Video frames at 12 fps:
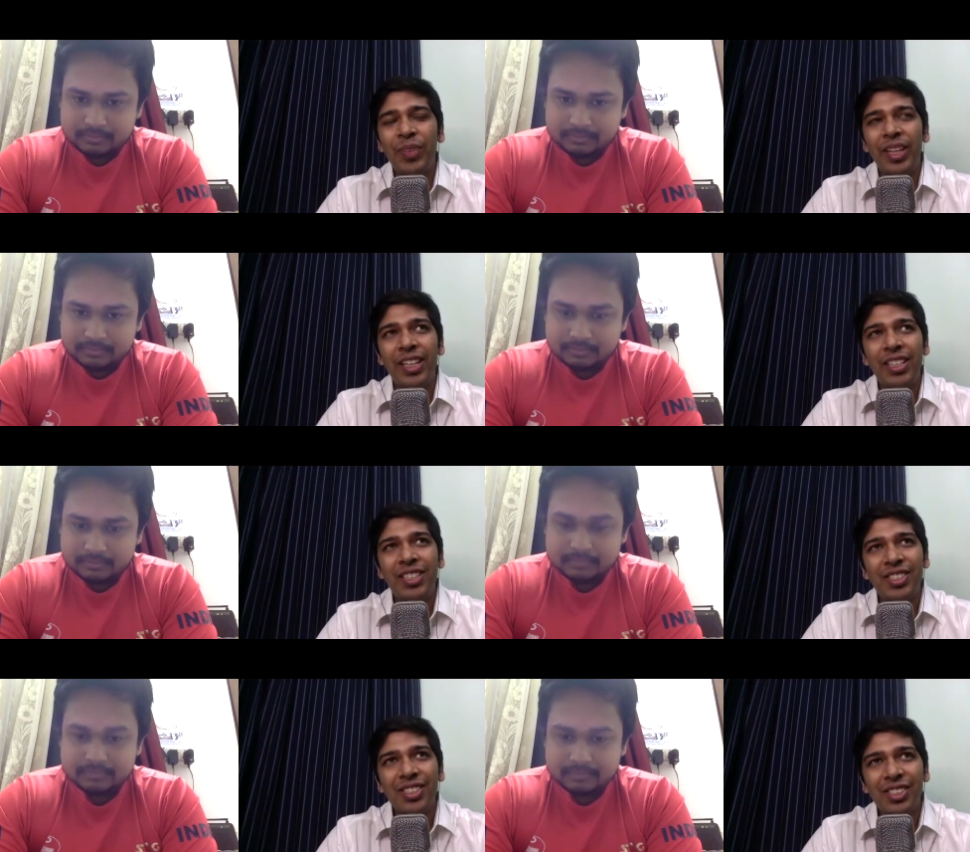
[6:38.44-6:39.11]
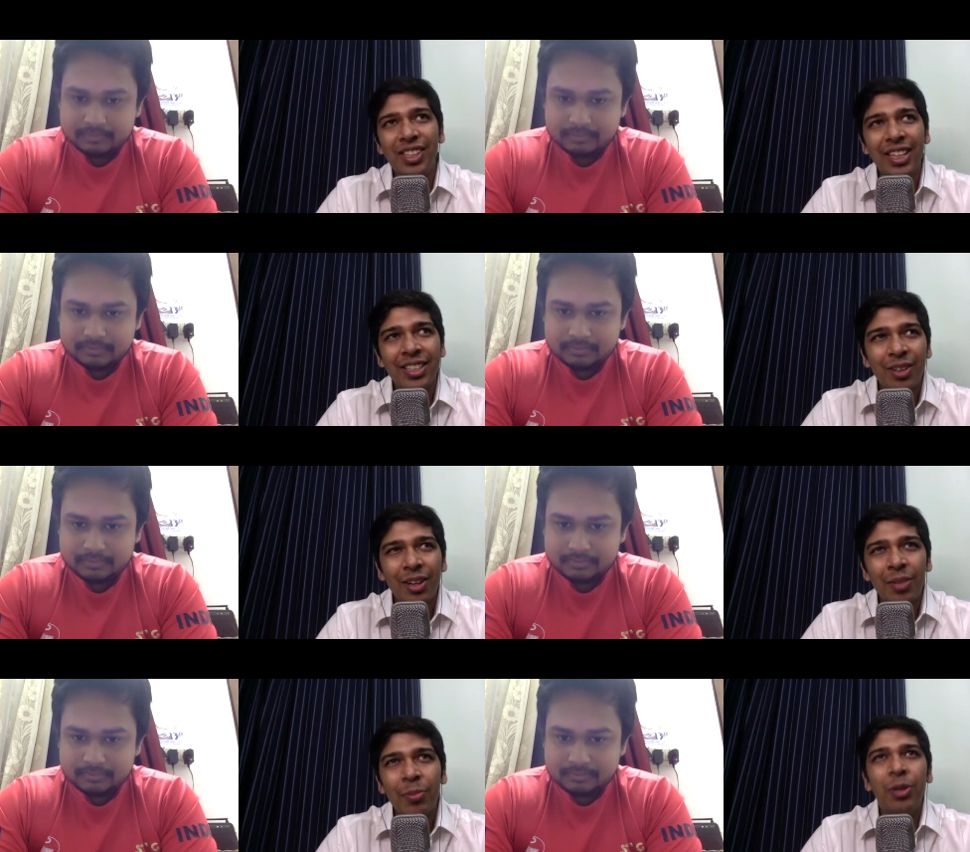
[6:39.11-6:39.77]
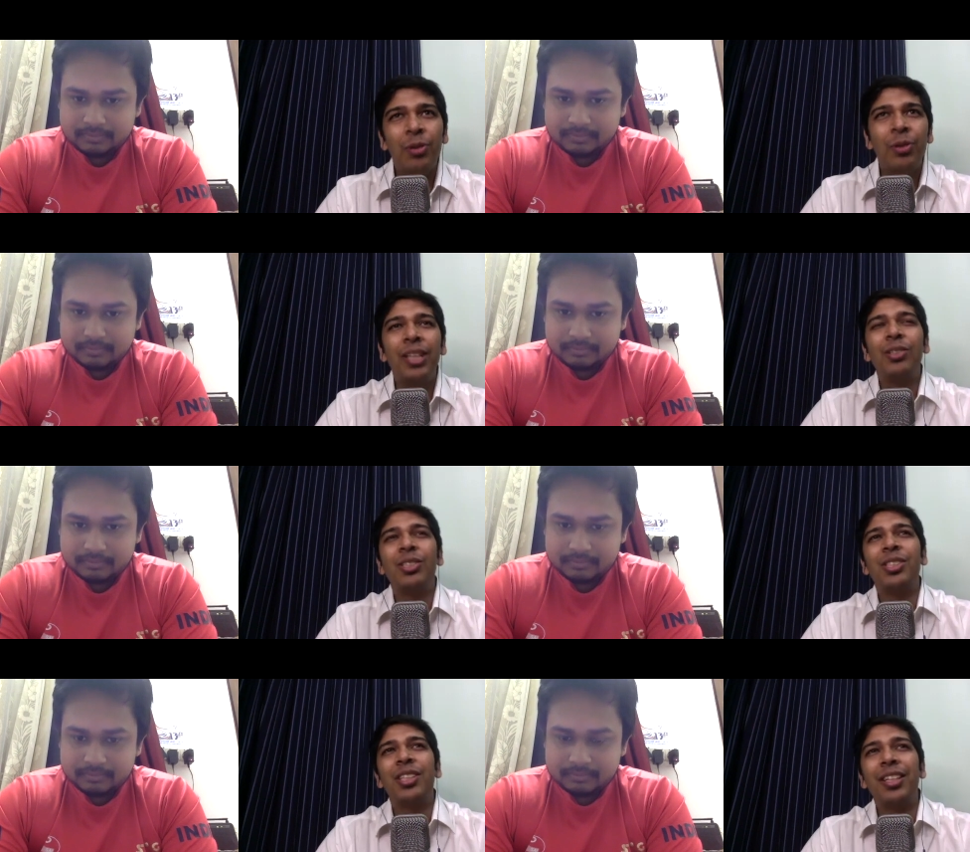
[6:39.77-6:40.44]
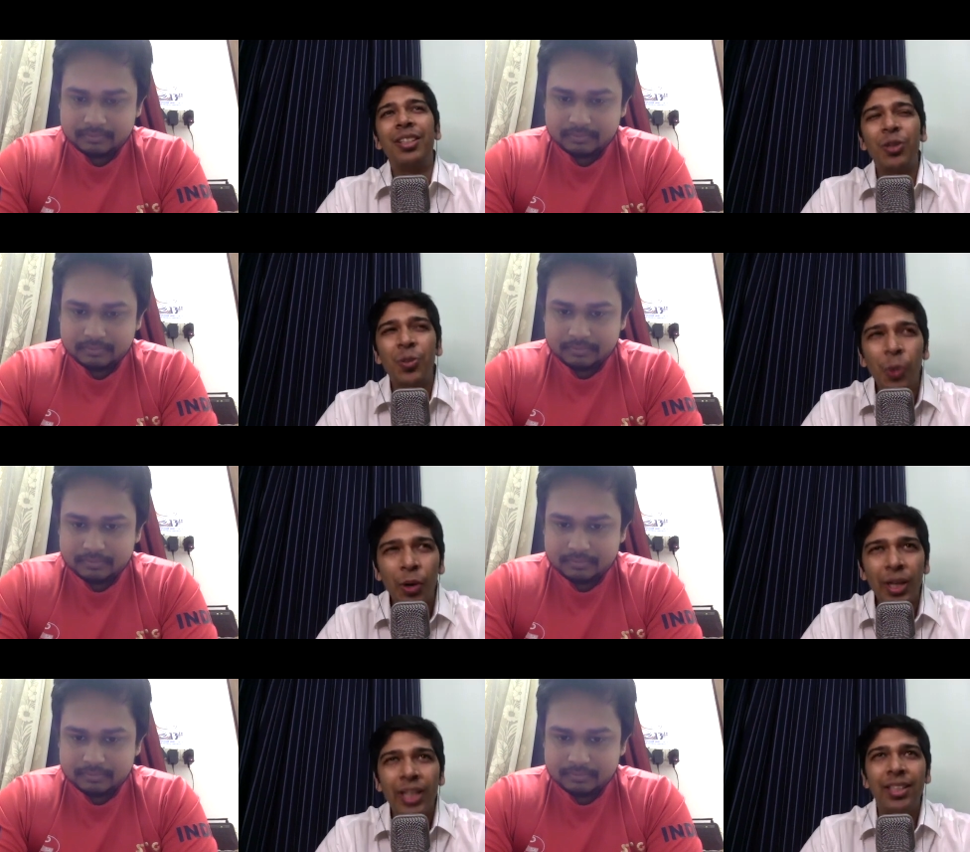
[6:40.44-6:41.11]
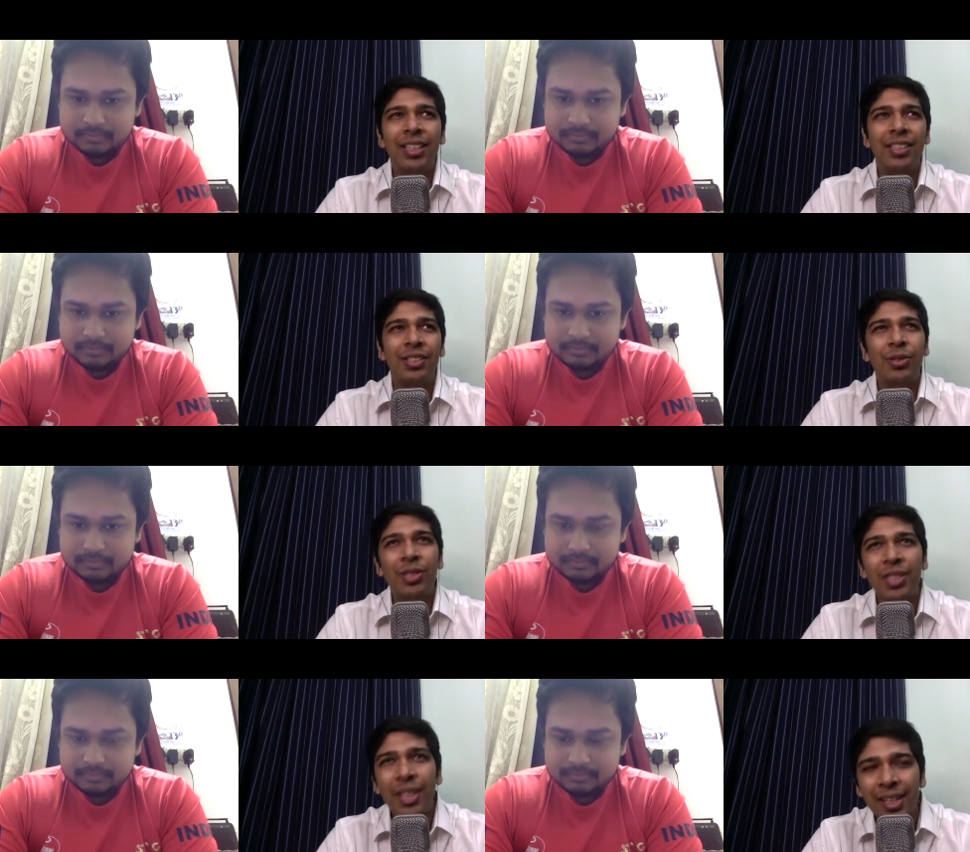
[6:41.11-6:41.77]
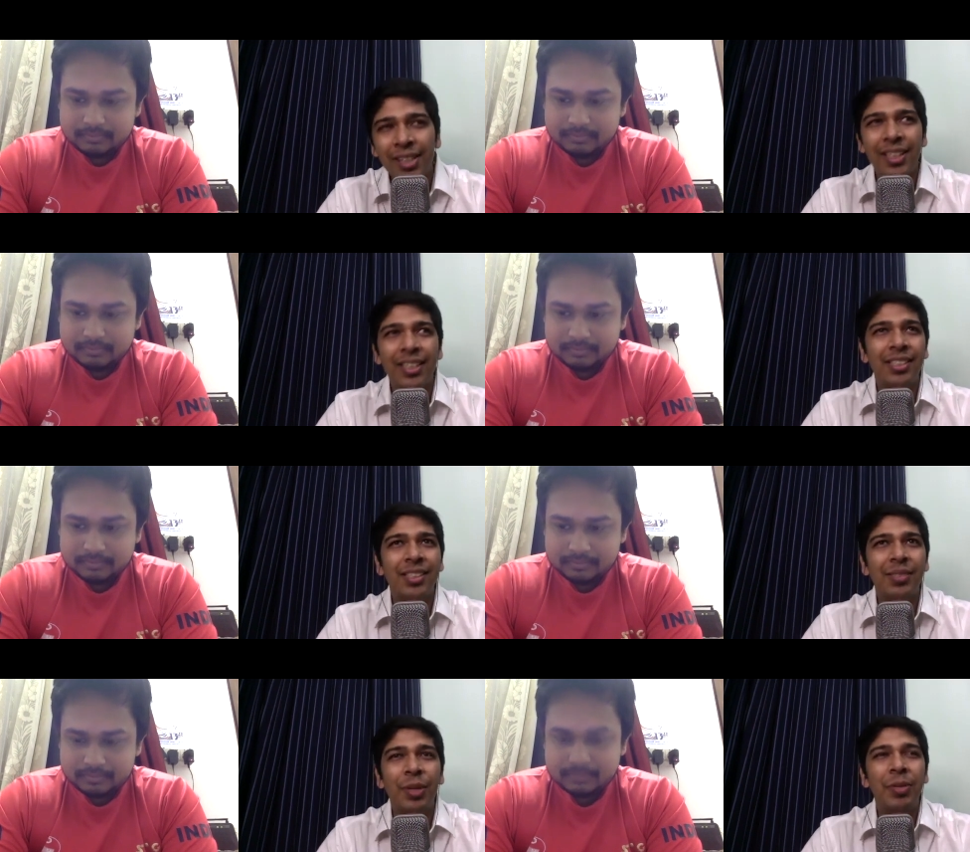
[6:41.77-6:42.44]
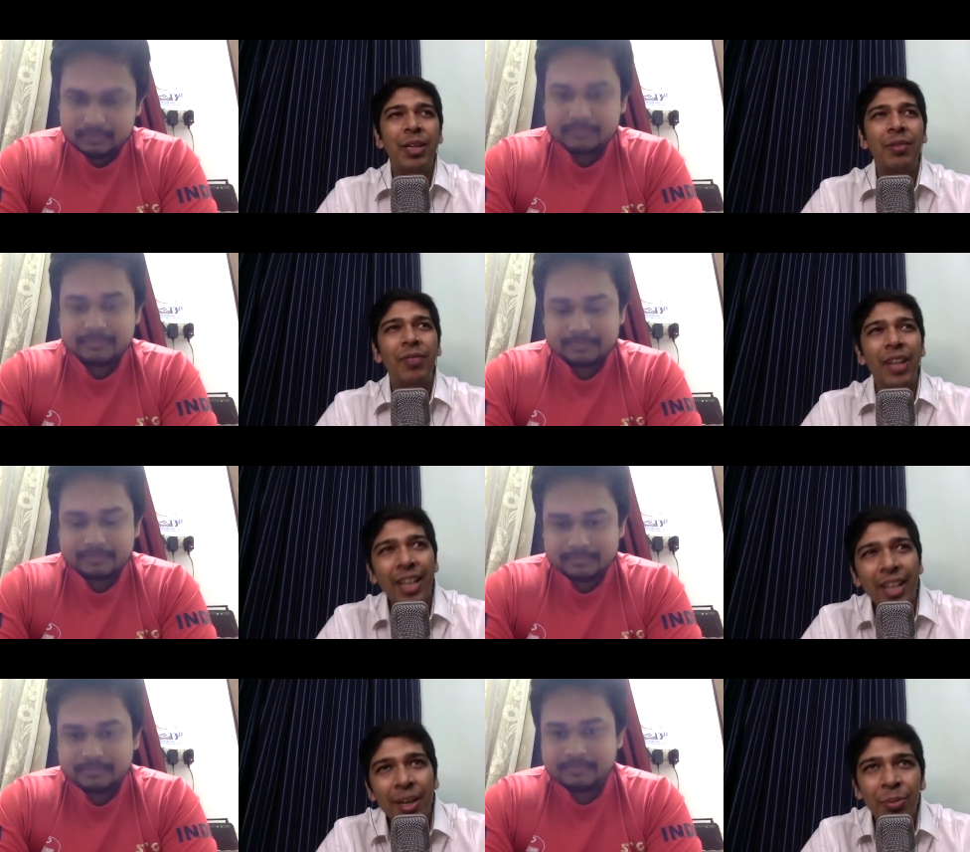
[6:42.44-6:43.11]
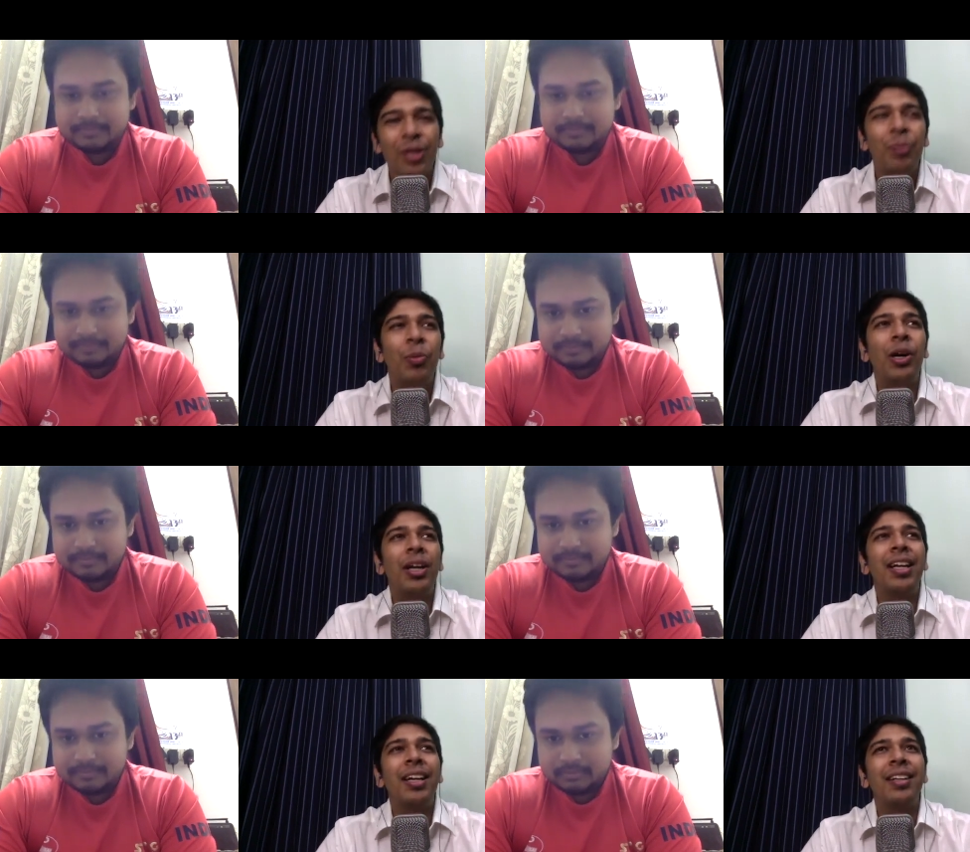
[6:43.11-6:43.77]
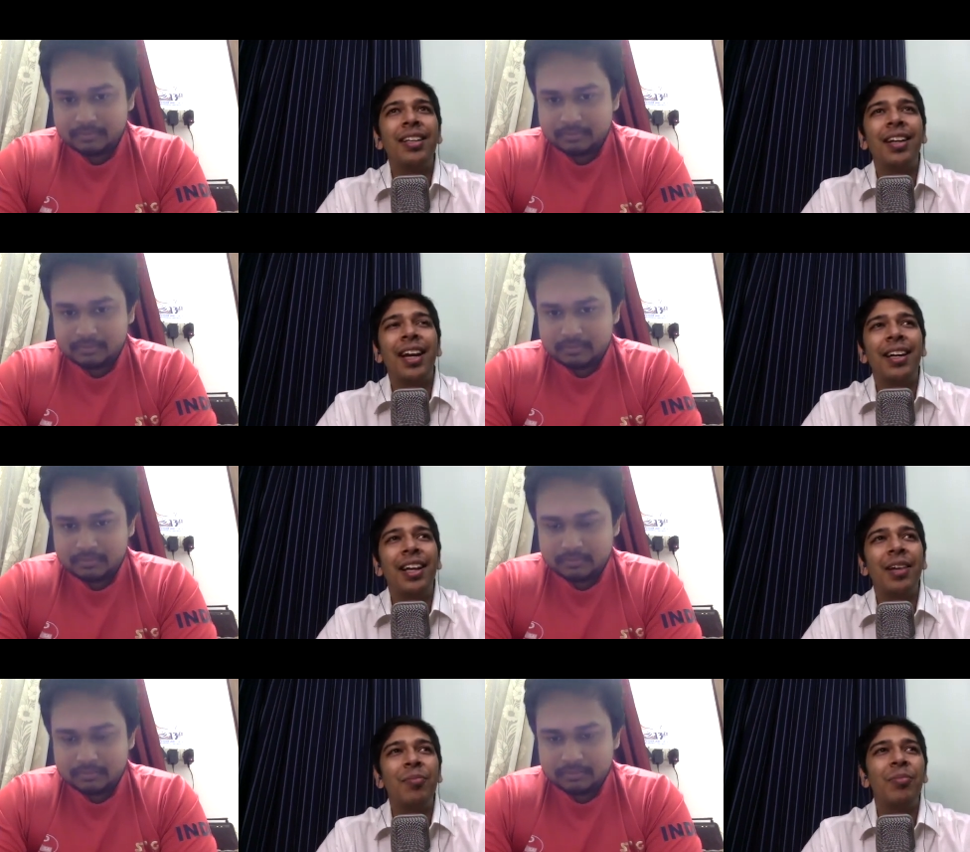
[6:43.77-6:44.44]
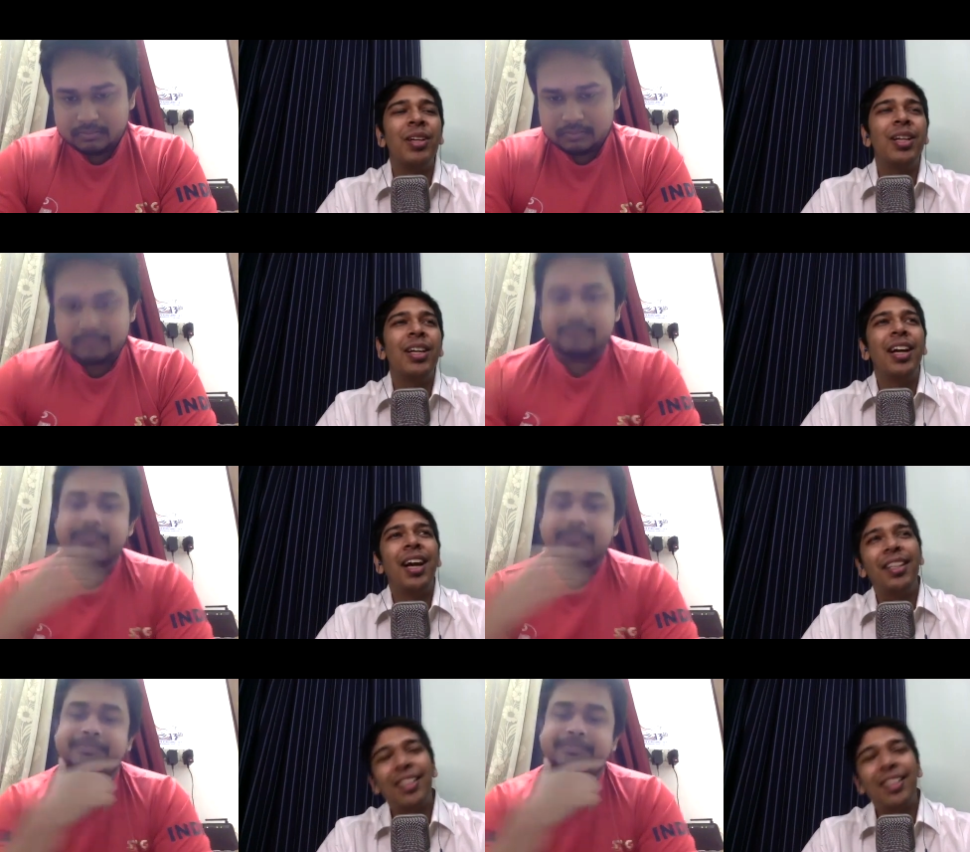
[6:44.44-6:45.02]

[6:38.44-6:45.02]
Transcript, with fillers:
Speaker 1: it's all about doing those boring things, those little things, maybe waking up in the morning at the right time, and